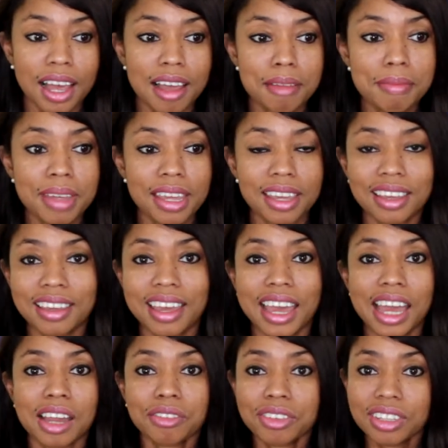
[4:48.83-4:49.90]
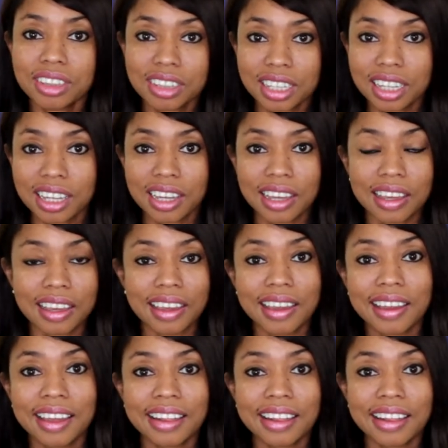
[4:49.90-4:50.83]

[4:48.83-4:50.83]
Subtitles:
I make everything